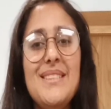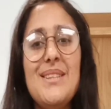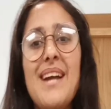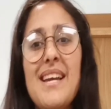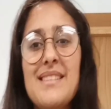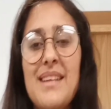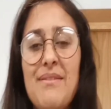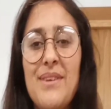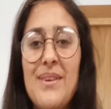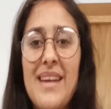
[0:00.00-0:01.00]
So guys,
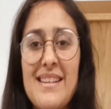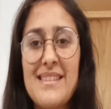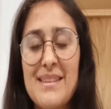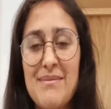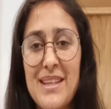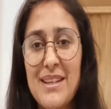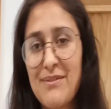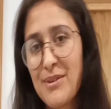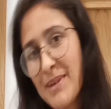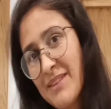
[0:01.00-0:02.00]
if you get something
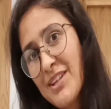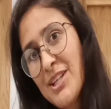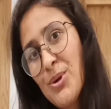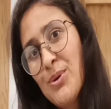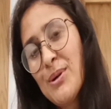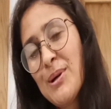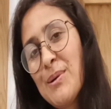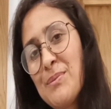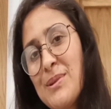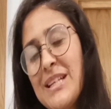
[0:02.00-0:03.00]
from my video,
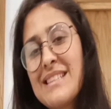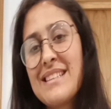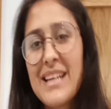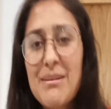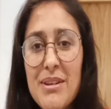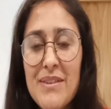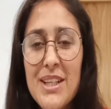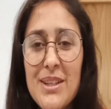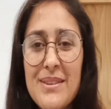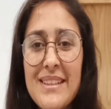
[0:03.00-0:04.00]
please like my
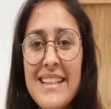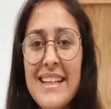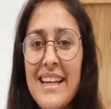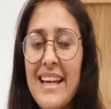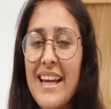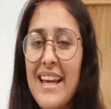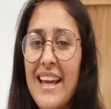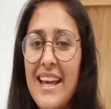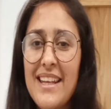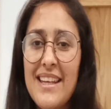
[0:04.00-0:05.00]
video,
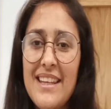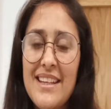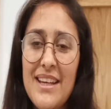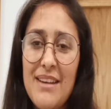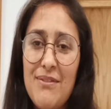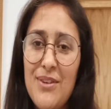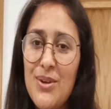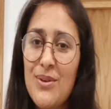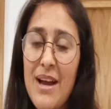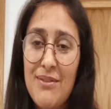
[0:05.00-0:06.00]
and if
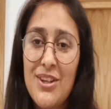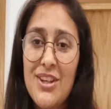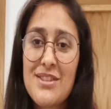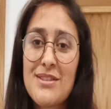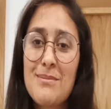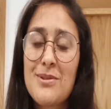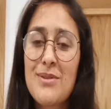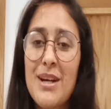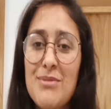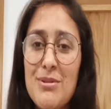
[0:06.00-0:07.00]
you haven't yet
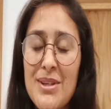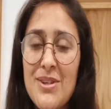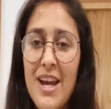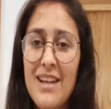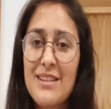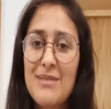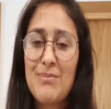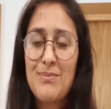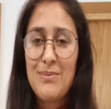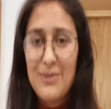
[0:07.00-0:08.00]
subscribed to my channel,
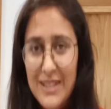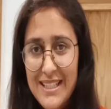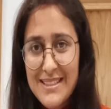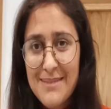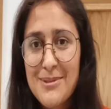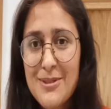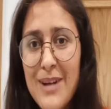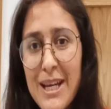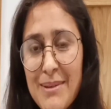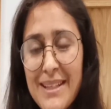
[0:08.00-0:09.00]
please
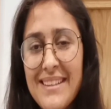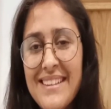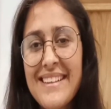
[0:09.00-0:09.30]
subscribe it.